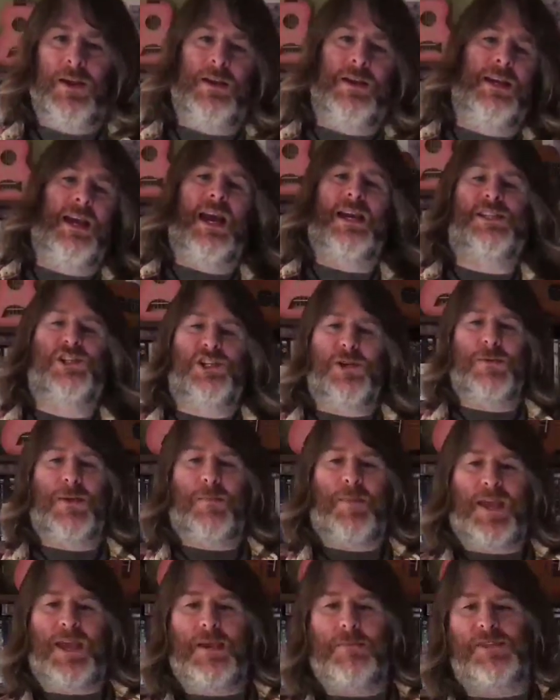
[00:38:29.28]
Yes, Jimmy
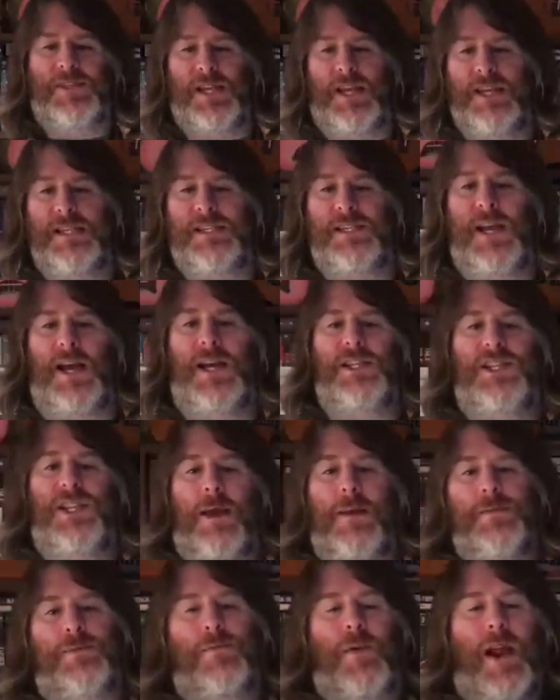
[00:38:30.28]
Beebs is
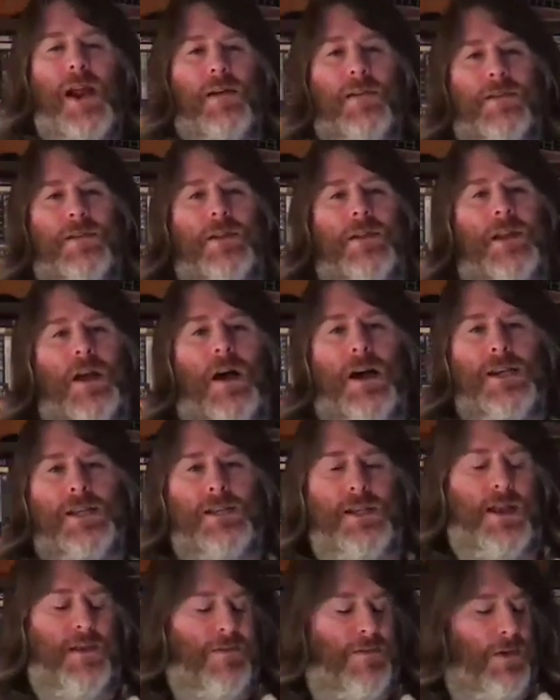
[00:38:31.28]
James Brown,
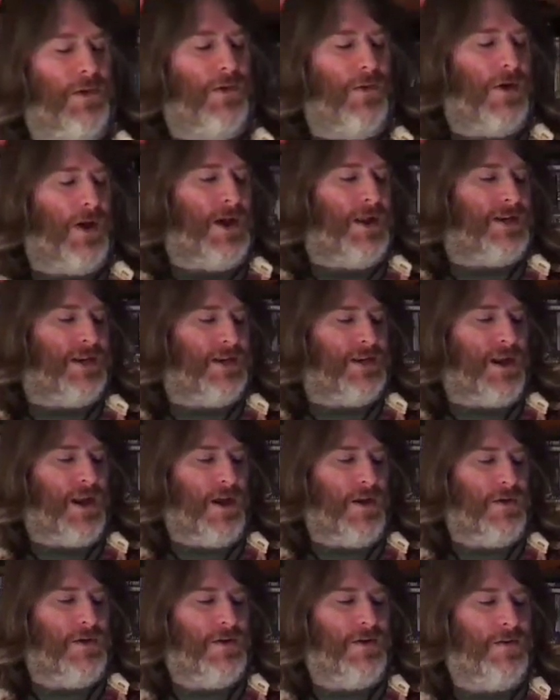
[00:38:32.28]
guys, if you didn't
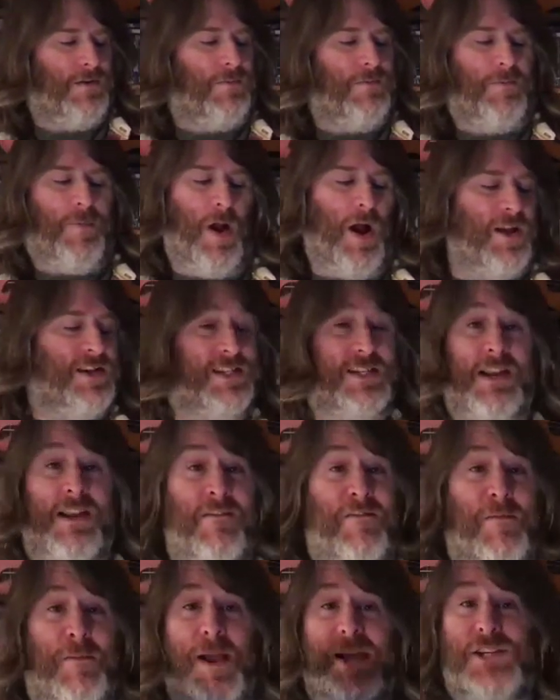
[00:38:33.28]
know. Personal
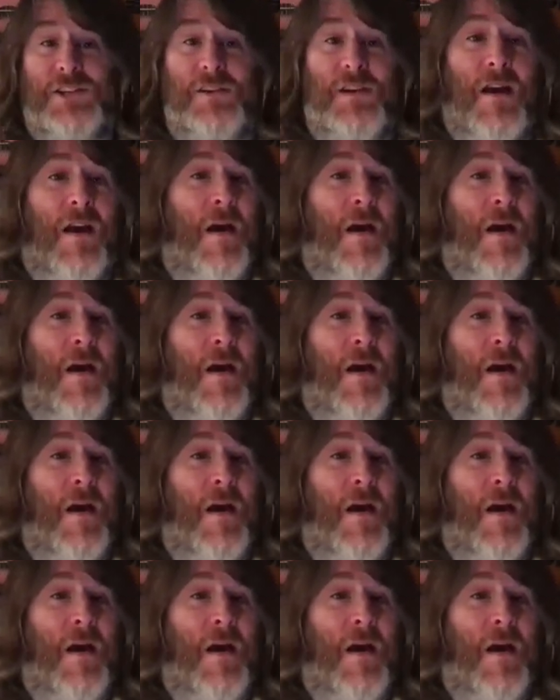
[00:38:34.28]
information,